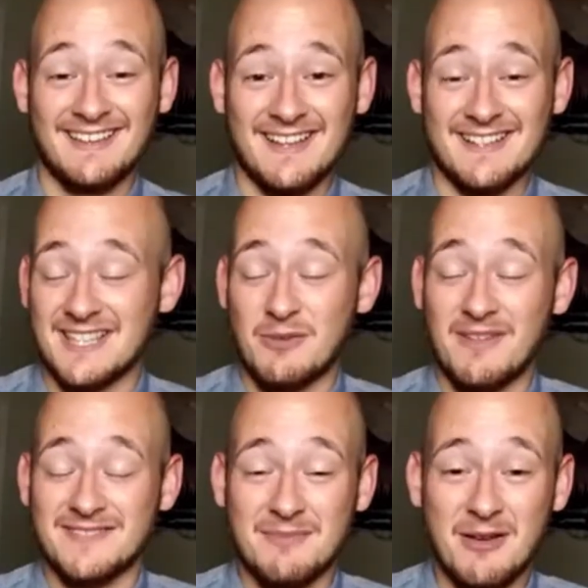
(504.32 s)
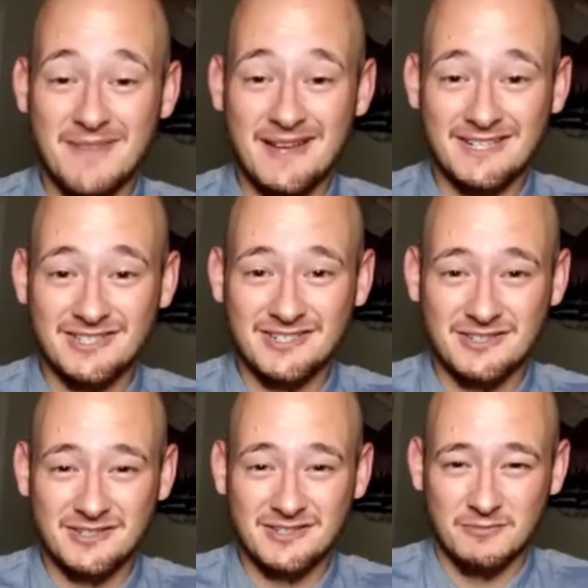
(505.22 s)
It's like we've somehow
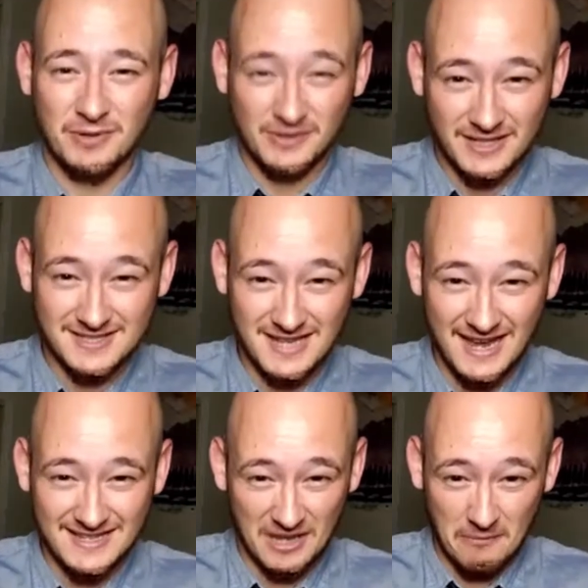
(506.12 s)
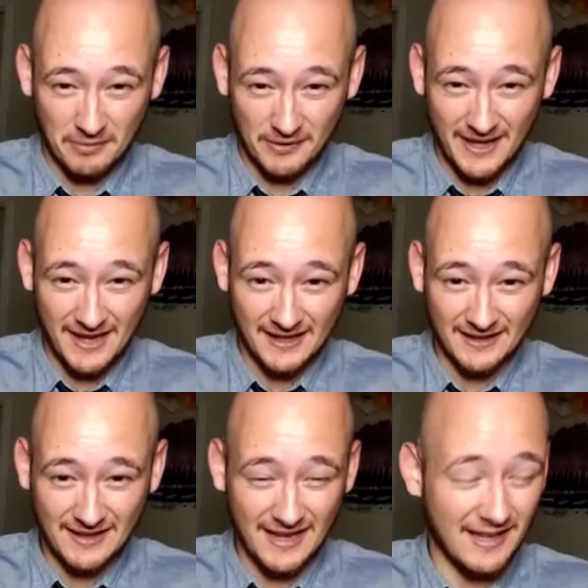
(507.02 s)
managed to politicize a plague.
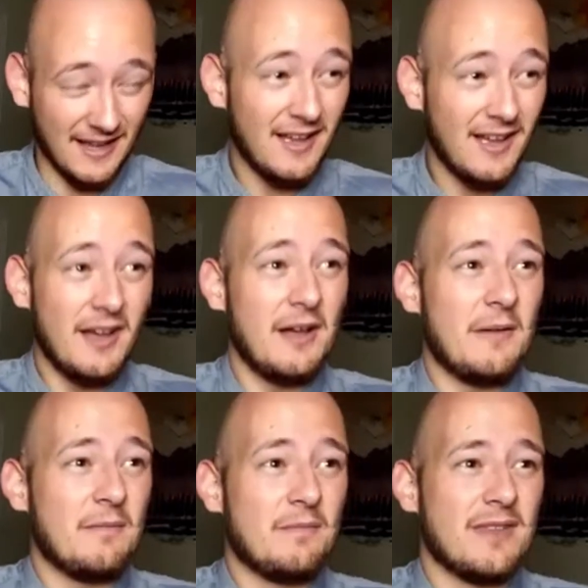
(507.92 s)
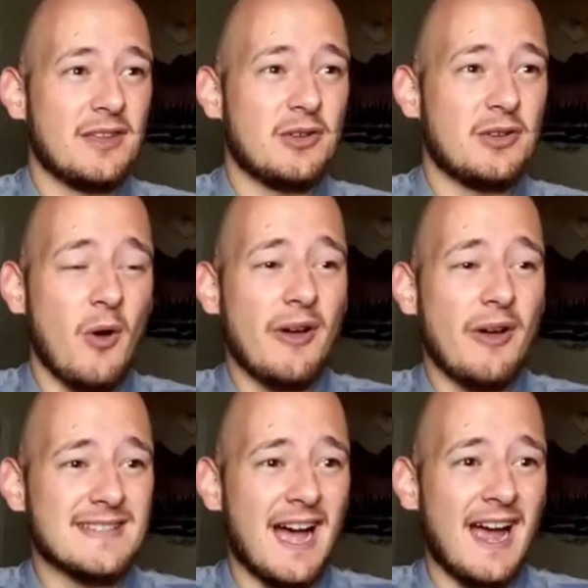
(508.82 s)
Like, you go
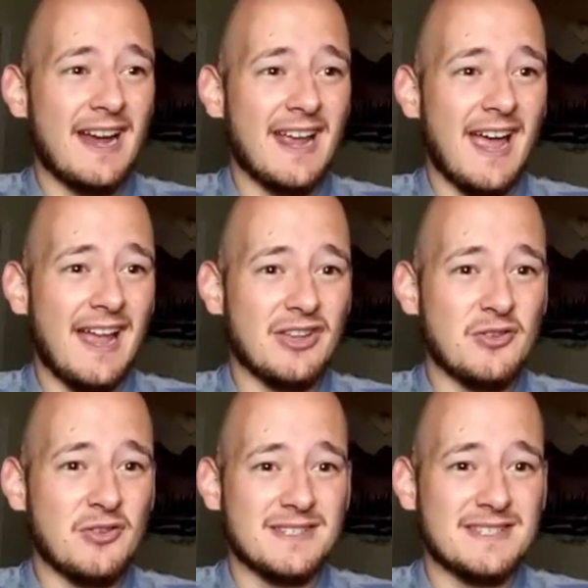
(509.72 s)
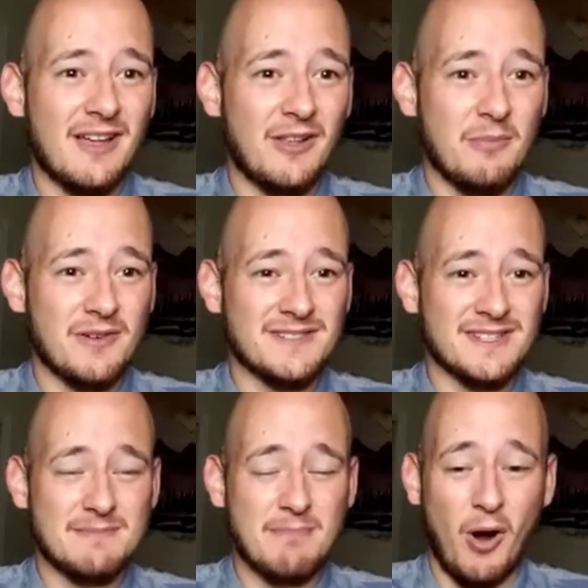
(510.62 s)
outside and you can tell a
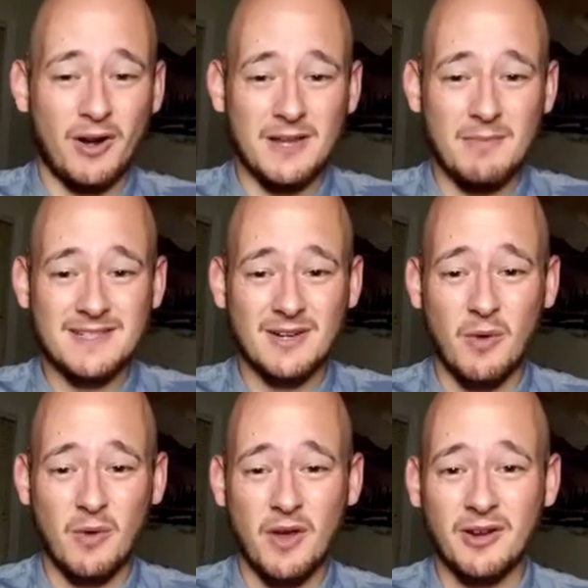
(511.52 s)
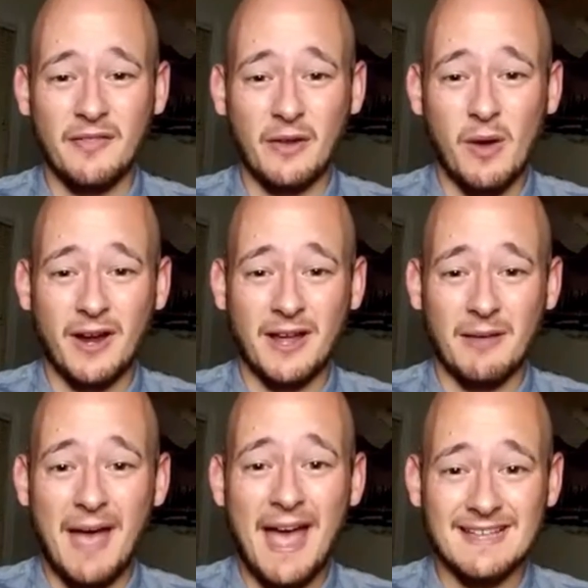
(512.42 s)
person's party based on whether or not they're wearing
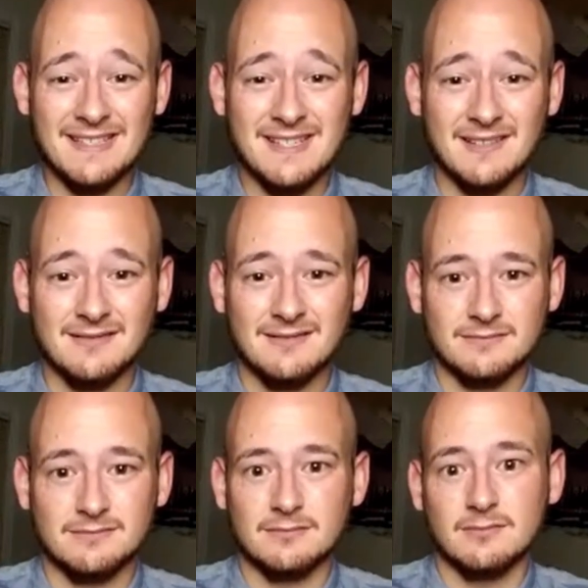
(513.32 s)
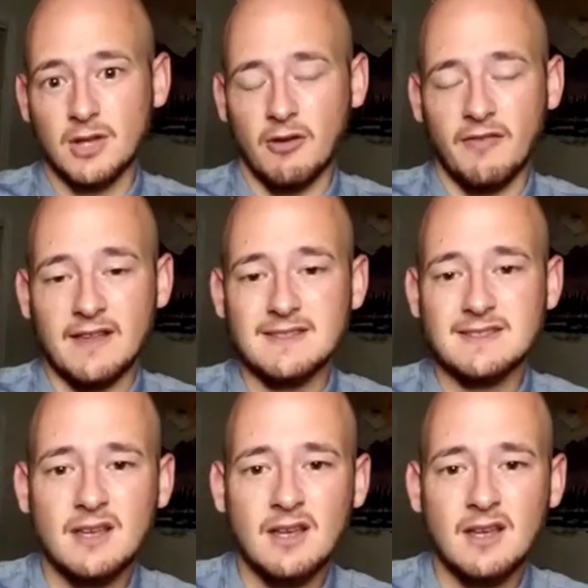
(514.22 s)
a mask. No offense.